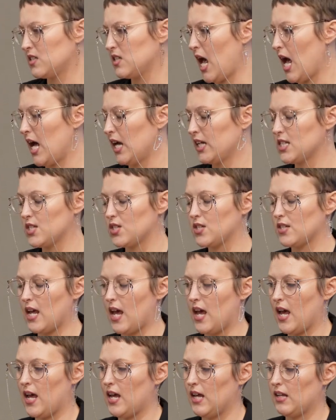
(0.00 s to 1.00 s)
tagged
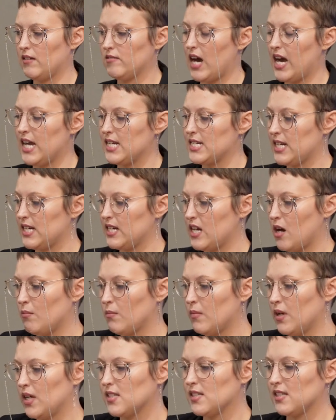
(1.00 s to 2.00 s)
and ID
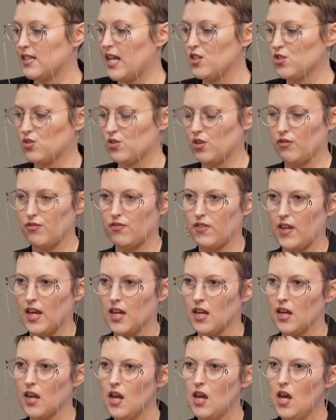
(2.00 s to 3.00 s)
numbers and that sort of
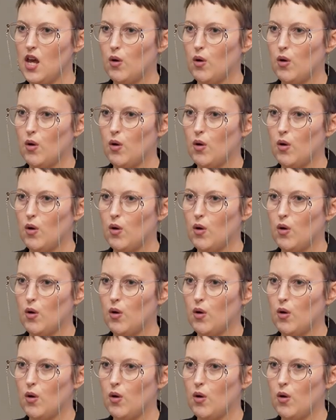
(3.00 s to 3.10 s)
thing.